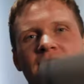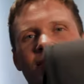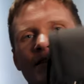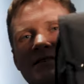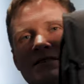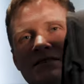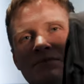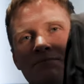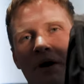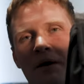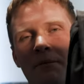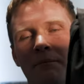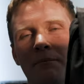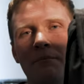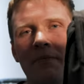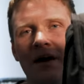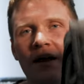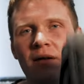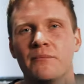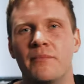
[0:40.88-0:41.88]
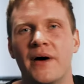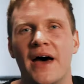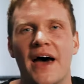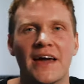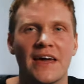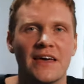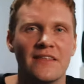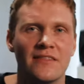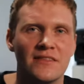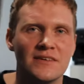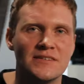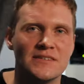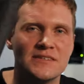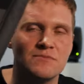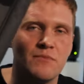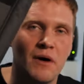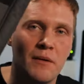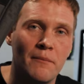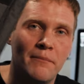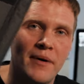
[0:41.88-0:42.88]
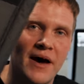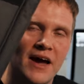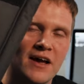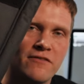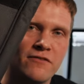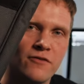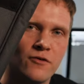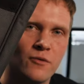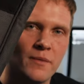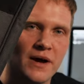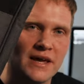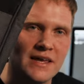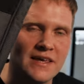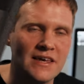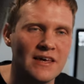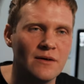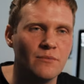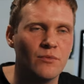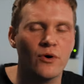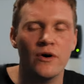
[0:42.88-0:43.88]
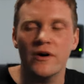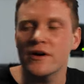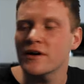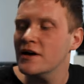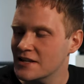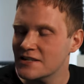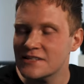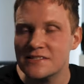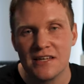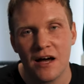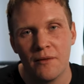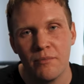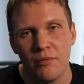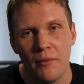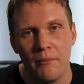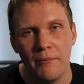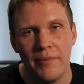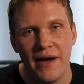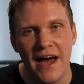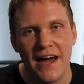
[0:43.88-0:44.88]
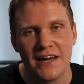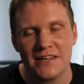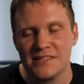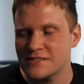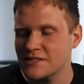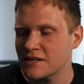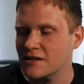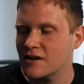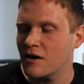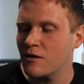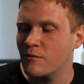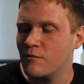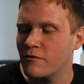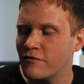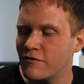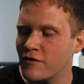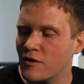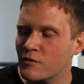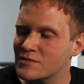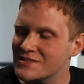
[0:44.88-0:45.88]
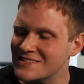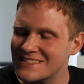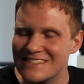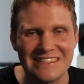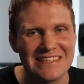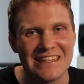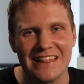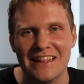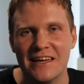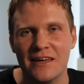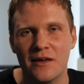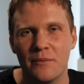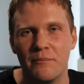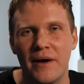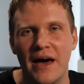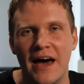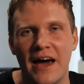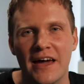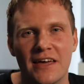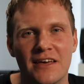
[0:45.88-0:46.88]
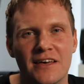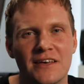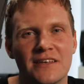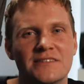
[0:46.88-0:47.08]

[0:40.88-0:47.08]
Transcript: This is my main bag and this is my bag for my keyboard. And these couple of bags, they come from Slickbag.